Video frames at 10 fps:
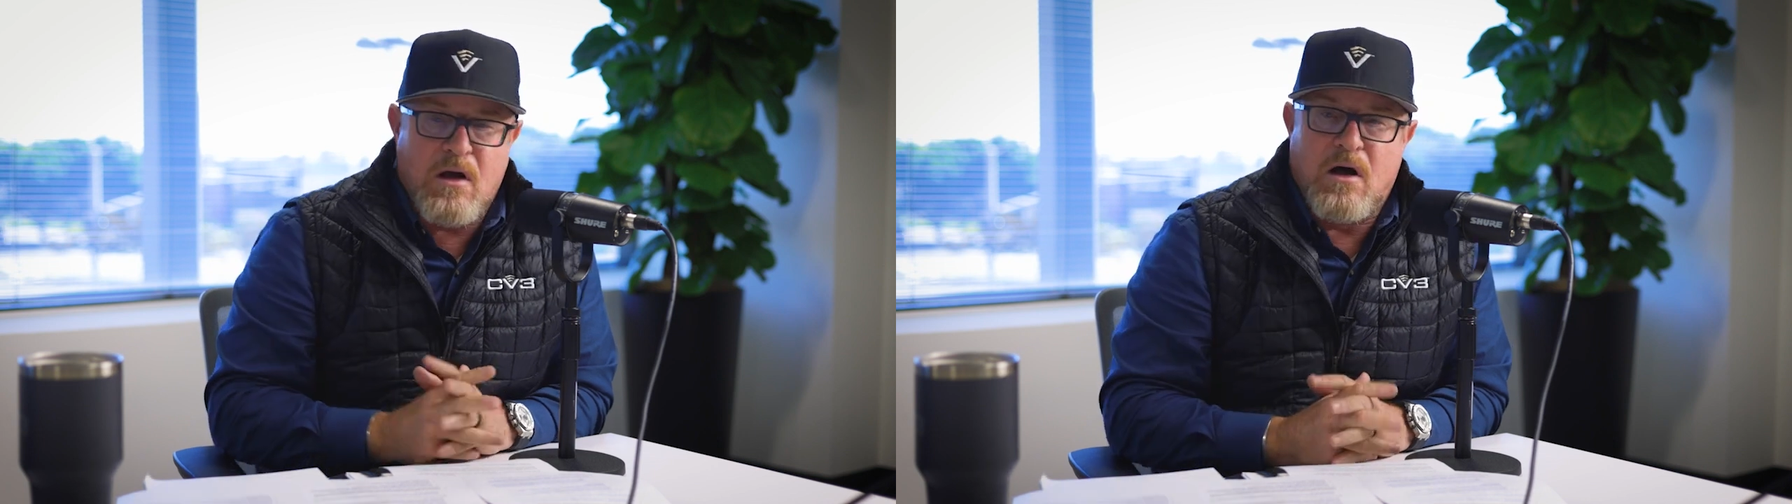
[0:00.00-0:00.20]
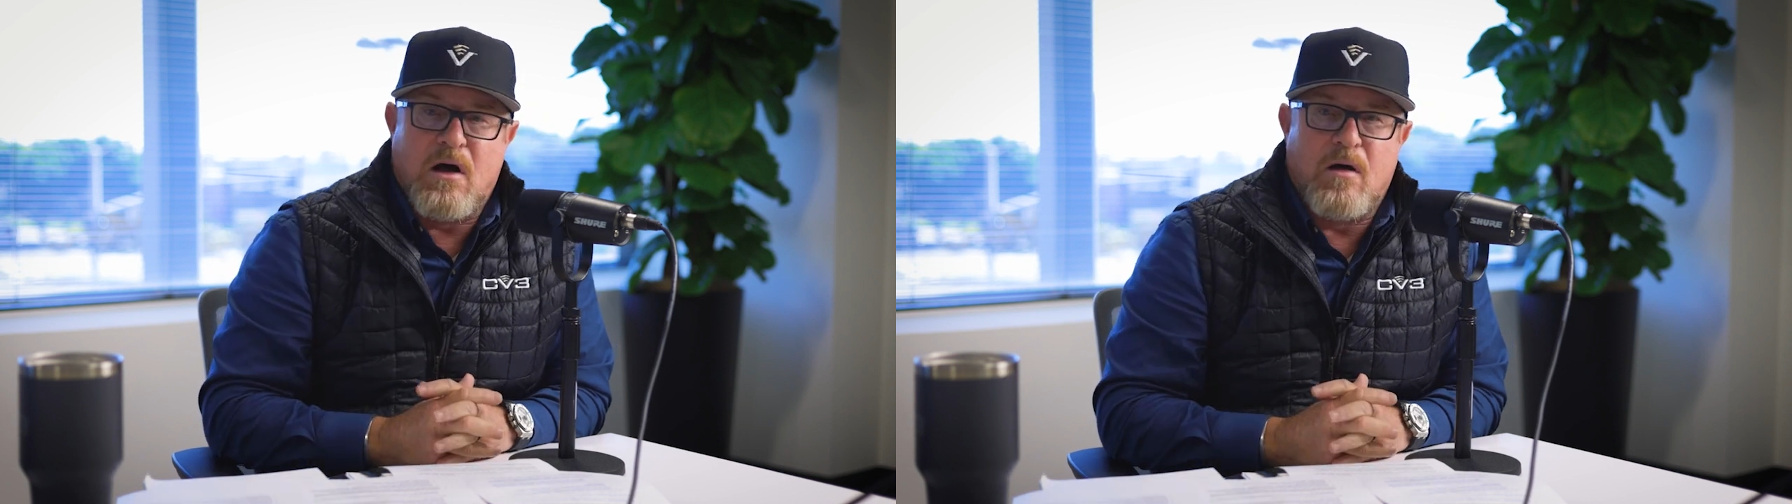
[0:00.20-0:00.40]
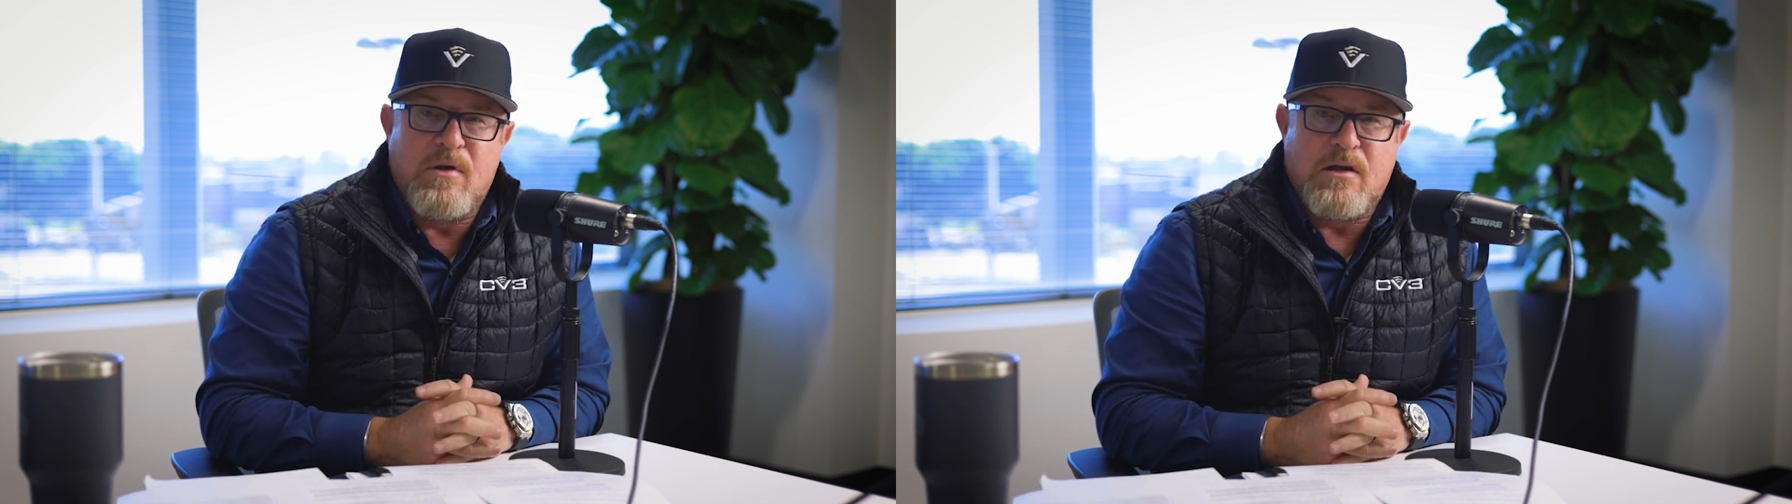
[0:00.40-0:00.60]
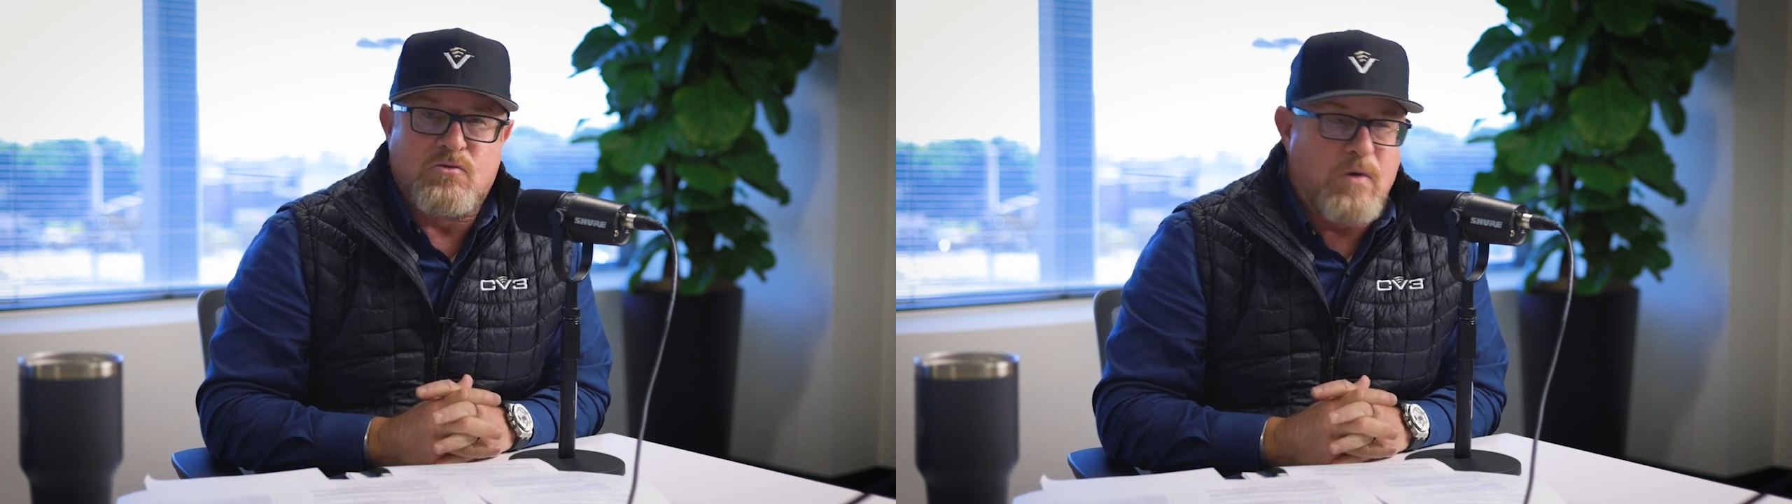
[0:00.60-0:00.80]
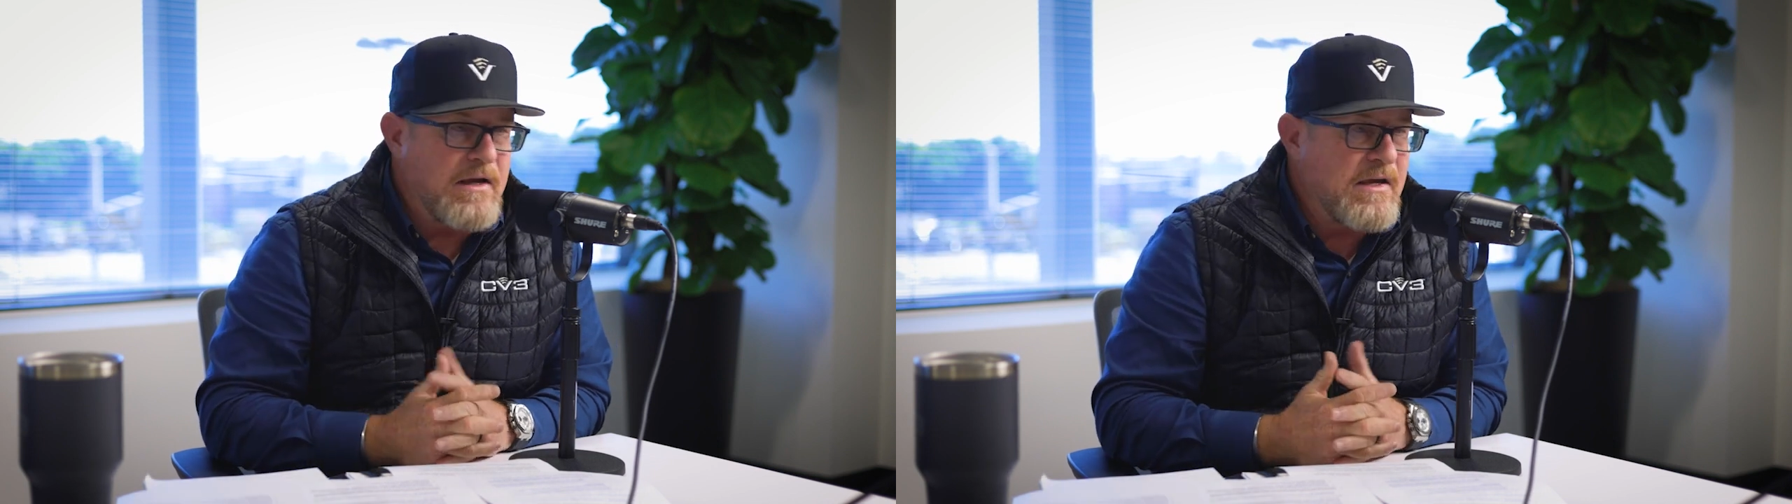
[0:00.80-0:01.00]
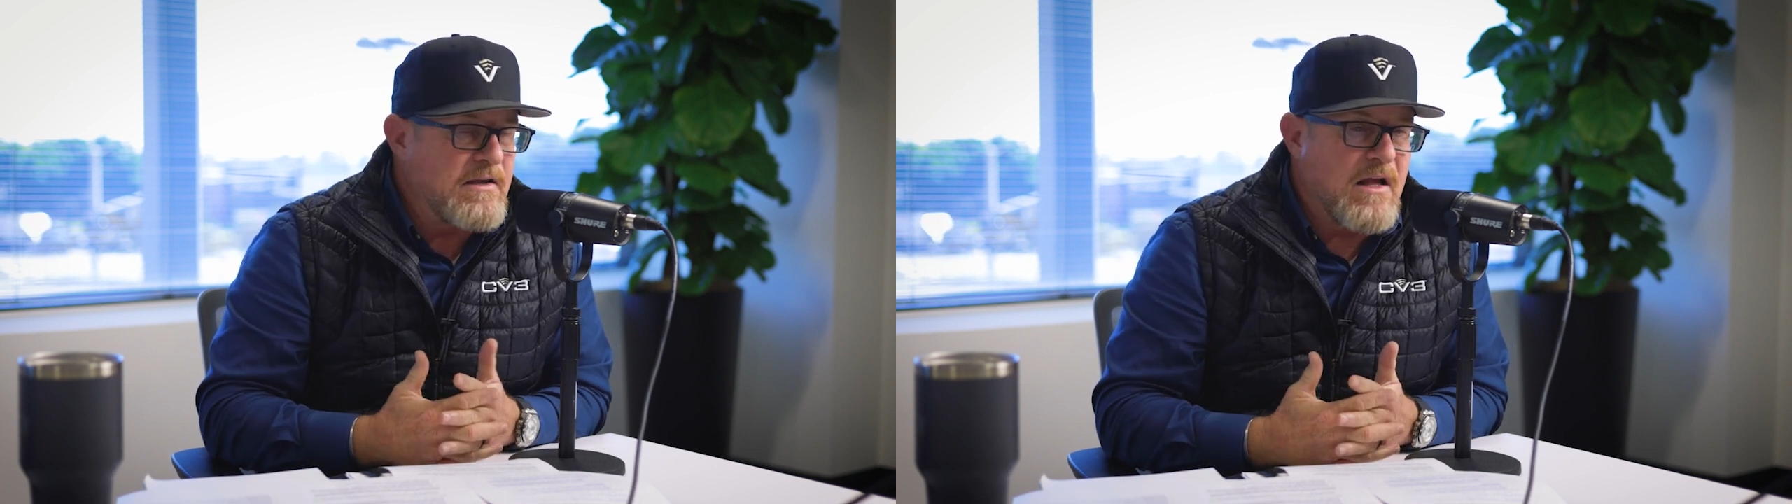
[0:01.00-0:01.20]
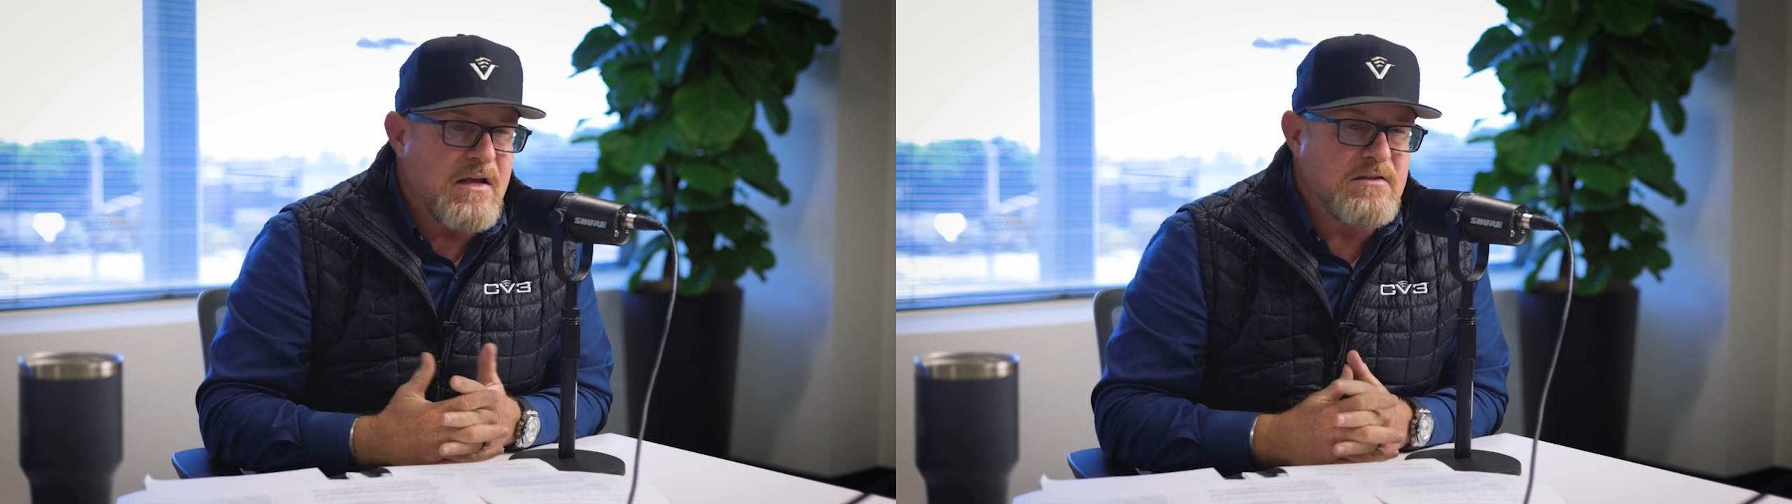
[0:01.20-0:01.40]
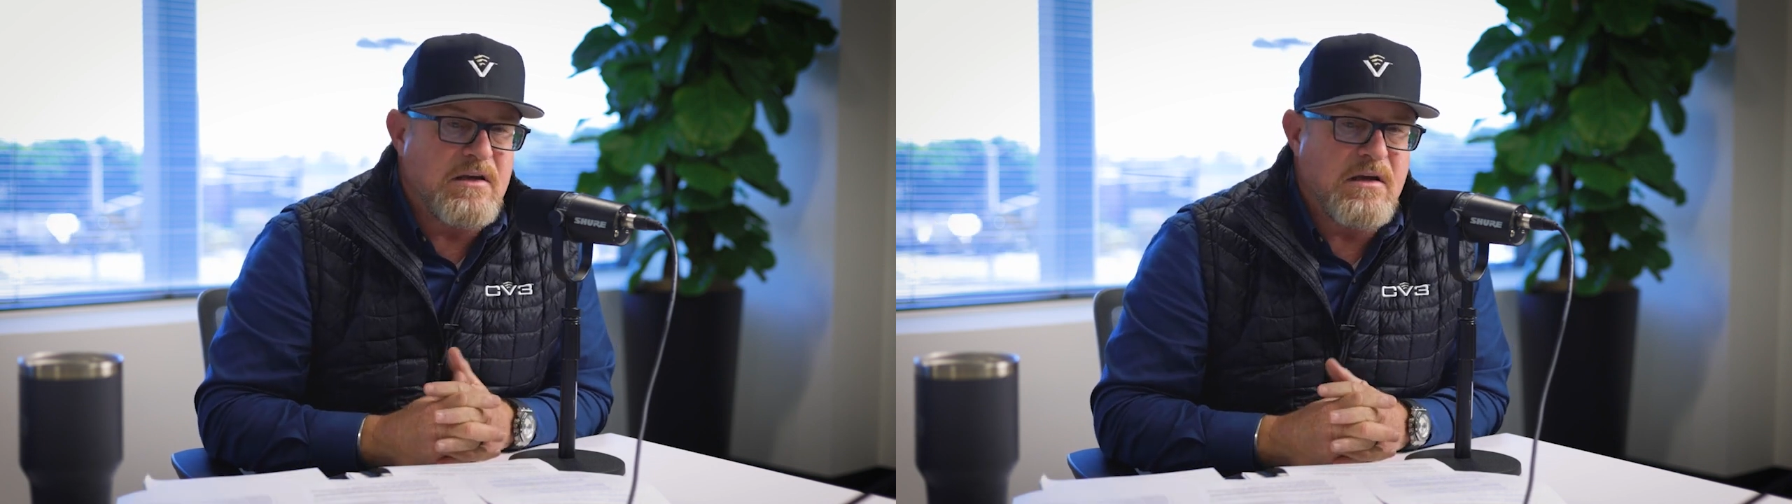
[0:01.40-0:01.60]
It's
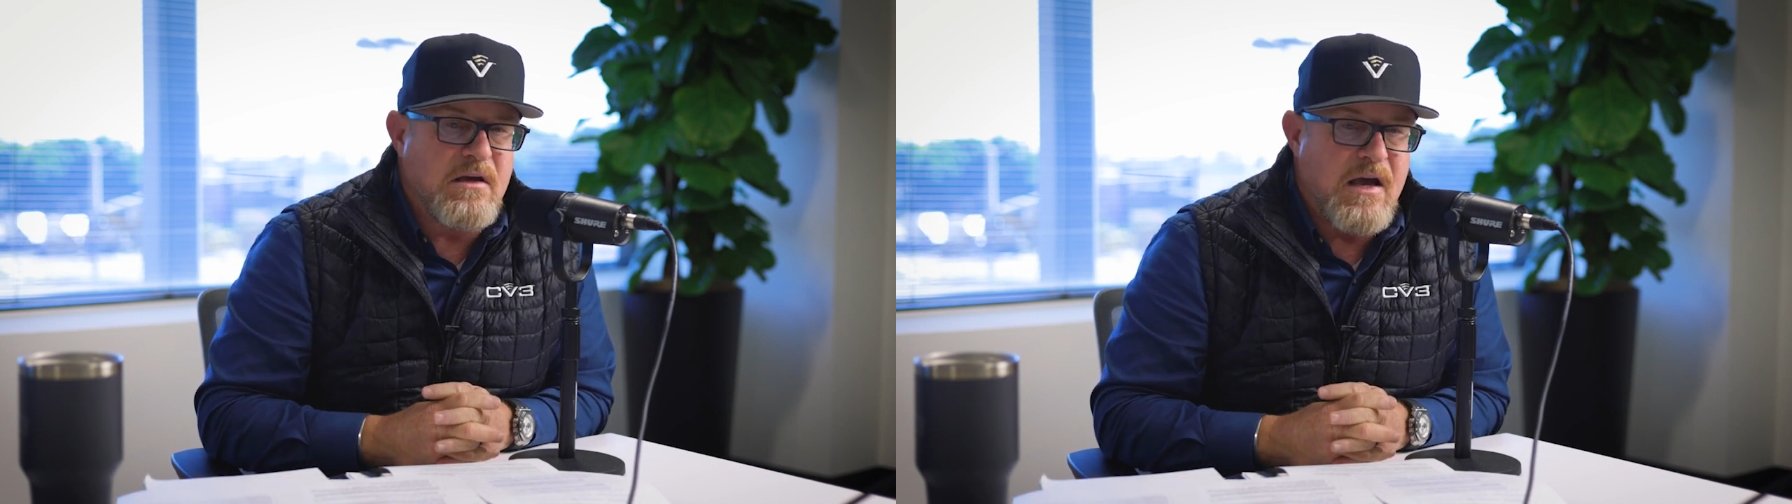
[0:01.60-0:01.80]
recognizing